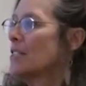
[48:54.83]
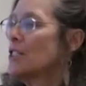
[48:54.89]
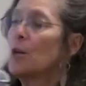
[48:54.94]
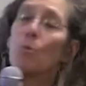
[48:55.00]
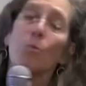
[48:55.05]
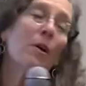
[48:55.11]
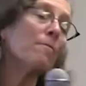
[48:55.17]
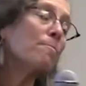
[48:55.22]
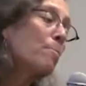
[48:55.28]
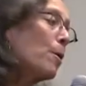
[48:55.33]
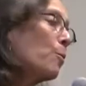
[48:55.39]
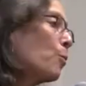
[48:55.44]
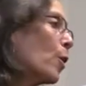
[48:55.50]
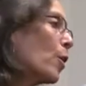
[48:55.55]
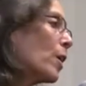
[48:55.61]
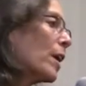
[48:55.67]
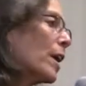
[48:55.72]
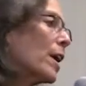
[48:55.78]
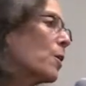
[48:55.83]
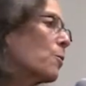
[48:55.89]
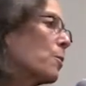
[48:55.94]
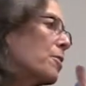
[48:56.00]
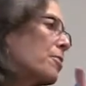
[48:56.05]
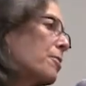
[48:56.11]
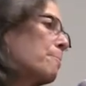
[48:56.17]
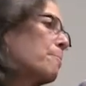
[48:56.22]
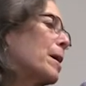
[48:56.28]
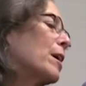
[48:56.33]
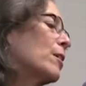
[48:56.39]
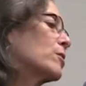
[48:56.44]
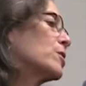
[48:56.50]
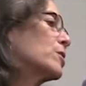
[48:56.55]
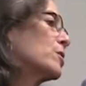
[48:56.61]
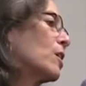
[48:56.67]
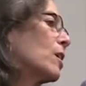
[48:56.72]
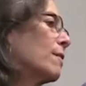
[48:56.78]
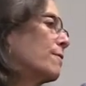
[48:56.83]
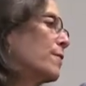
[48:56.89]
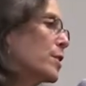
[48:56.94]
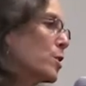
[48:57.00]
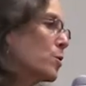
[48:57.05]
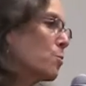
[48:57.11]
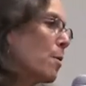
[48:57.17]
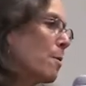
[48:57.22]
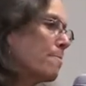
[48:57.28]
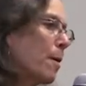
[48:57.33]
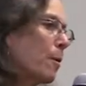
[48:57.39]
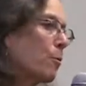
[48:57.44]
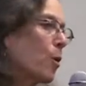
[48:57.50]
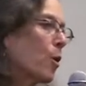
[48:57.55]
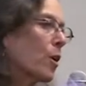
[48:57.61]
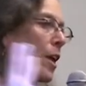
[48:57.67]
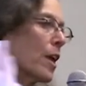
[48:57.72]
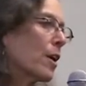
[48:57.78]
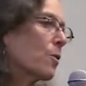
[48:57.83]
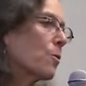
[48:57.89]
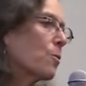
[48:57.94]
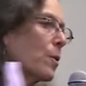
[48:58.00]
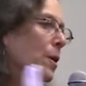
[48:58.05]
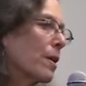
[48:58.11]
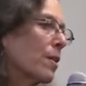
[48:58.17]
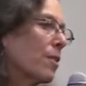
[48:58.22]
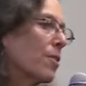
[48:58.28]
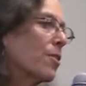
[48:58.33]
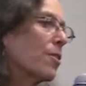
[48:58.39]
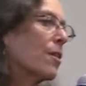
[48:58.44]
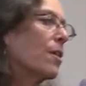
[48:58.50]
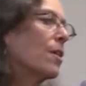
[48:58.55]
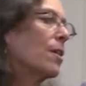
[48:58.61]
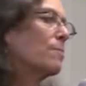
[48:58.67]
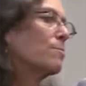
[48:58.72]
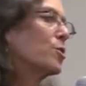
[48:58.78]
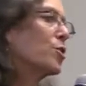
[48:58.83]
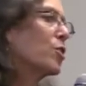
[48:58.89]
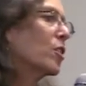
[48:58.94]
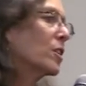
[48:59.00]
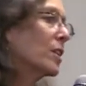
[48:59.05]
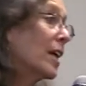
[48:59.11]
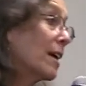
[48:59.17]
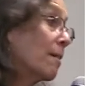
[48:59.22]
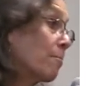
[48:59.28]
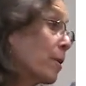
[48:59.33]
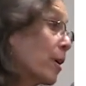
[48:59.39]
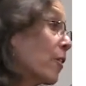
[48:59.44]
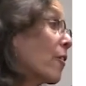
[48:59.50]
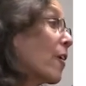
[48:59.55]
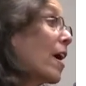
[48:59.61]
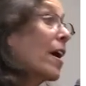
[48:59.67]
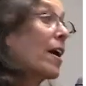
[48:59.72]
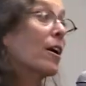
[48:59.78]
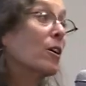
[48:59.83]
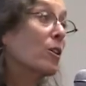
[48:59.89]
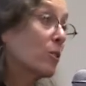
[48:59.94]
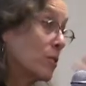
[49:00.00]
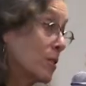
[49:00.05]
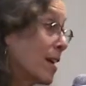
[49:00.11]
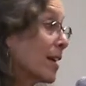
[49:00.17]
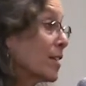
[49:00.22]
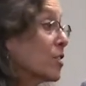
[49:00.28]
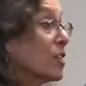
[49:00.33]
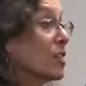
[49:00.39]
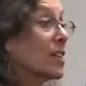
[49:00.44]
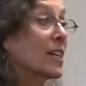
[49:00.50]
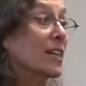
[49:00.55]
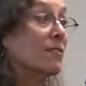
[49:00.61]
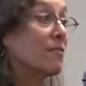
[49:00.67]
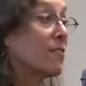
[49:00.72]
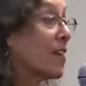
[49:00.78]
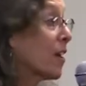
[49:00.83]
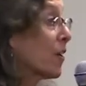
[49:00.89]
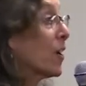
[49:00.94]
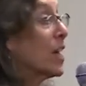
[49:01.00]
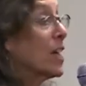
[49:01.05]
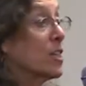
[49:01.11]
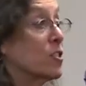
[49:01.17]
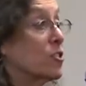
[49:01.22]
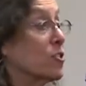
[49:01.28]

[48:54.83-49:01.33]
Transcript: so we've been working with the mayor's office. We've been working with um, Chirlane McCray, who's actually very